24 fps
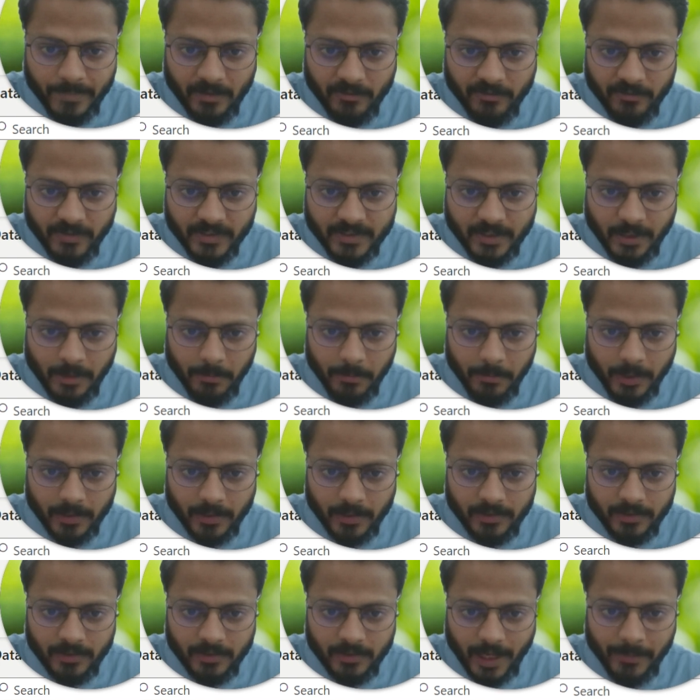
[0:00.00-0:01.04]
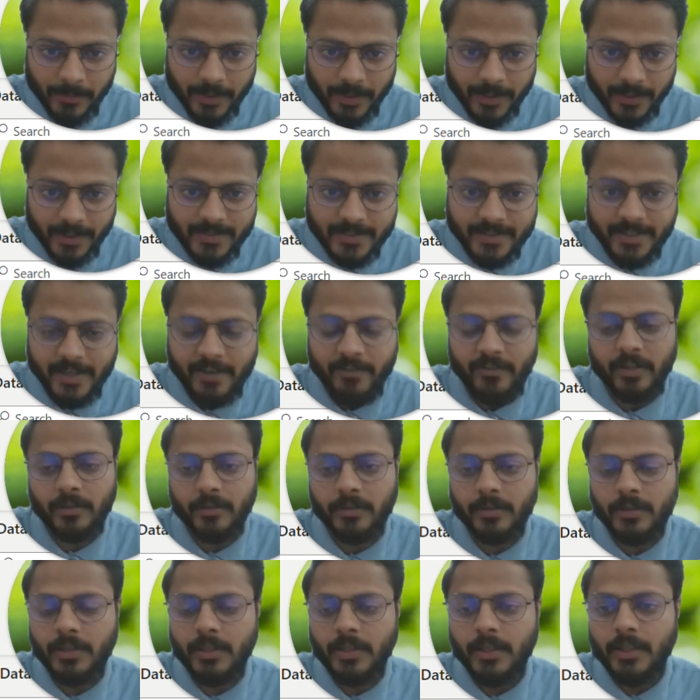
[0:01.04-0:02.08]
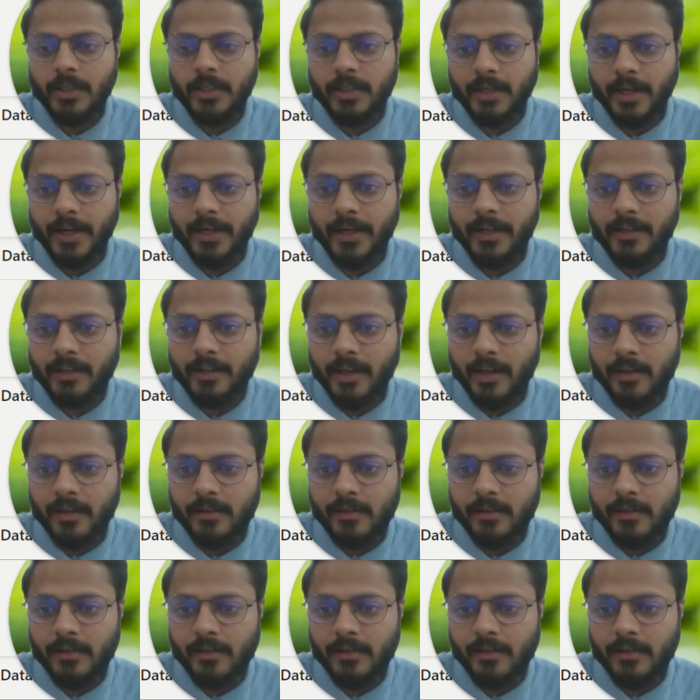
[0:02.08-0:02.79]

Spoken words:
fiscal month, I'm getting 7, right?